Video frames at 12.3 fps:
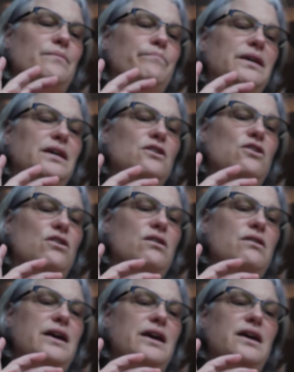
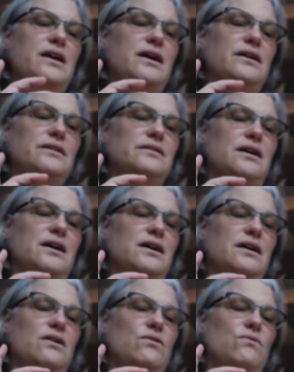
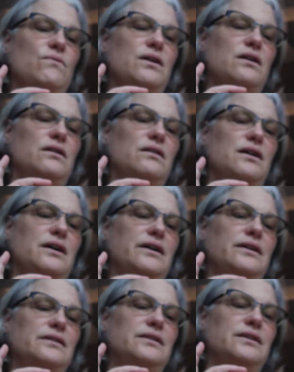
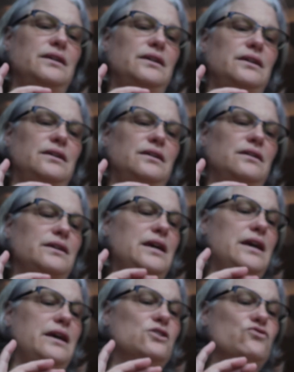PRASIOLITE
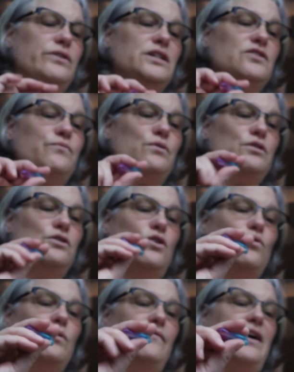can transfer
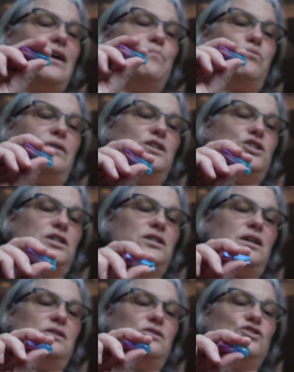lower vibration
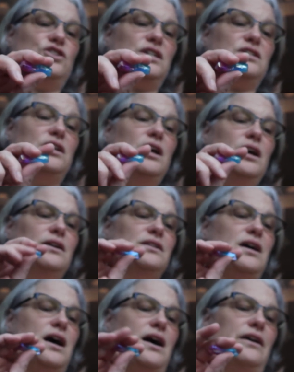energies
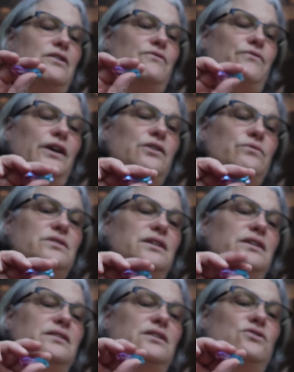to higher
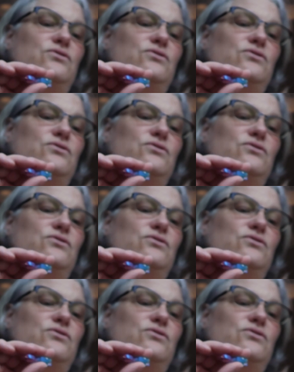frequencies and